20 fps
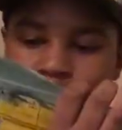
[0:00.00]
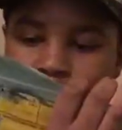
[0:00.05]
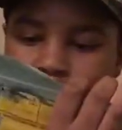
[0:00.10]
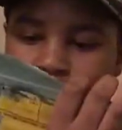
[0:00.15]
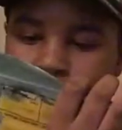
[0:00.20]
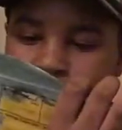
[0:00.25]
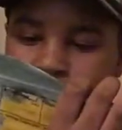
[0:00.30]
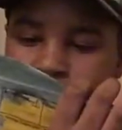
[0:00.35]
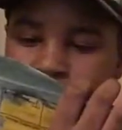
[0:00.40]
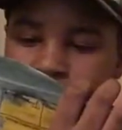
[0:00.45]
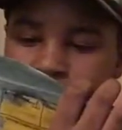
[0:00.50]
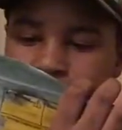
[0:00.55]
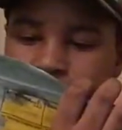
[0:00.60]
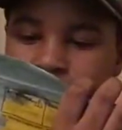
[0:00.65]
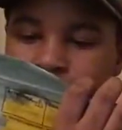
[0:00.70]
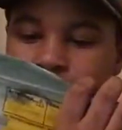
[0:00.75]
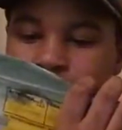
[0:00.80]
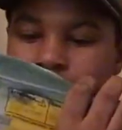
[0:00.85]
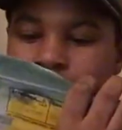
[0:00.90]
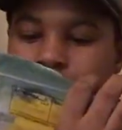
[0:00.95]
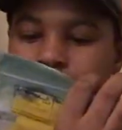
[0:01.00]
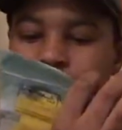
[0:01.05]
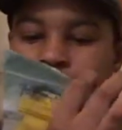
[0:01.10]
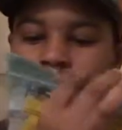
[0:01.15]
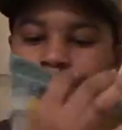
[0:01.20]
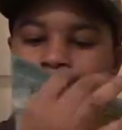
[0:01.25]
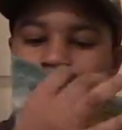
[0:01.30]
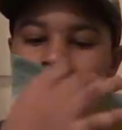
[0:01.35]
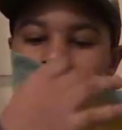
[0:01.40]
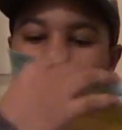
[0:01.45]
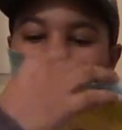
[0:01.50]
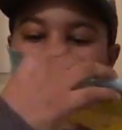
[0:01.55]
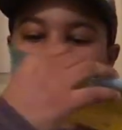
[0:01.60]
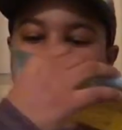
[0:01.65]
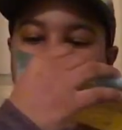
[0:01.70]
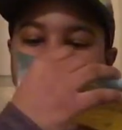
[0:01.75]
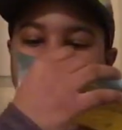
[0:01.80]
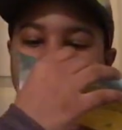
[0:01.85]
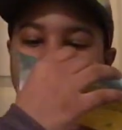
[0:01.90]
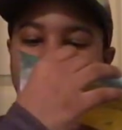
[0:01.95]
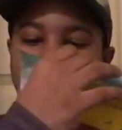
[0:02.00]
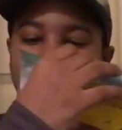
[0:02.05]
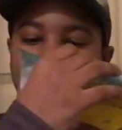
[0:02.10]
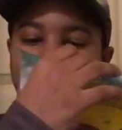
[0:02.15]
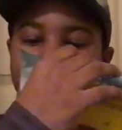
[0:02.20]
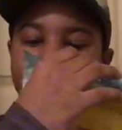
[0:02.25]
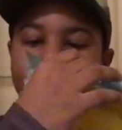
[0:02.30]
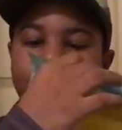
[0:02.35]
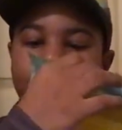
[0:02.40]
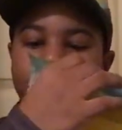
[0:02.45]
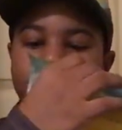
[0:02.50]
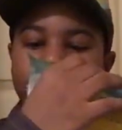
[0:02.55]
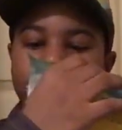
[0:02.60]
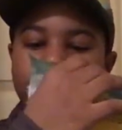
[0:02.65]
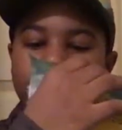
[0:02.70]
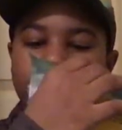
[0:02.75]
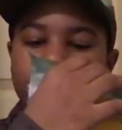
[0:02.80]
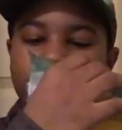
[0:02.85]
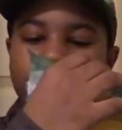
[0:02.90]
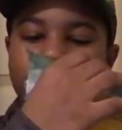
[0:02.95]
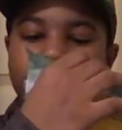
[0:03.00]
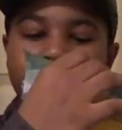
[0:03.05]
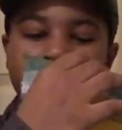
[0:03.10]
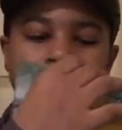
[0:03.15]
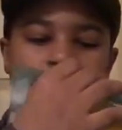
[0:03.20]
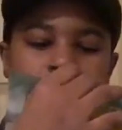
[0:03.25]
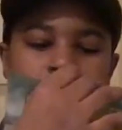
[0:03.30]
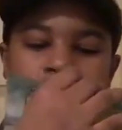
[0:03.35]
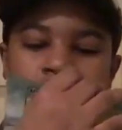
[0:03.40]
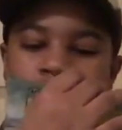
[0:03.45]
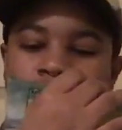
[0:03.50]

What's this called? A cut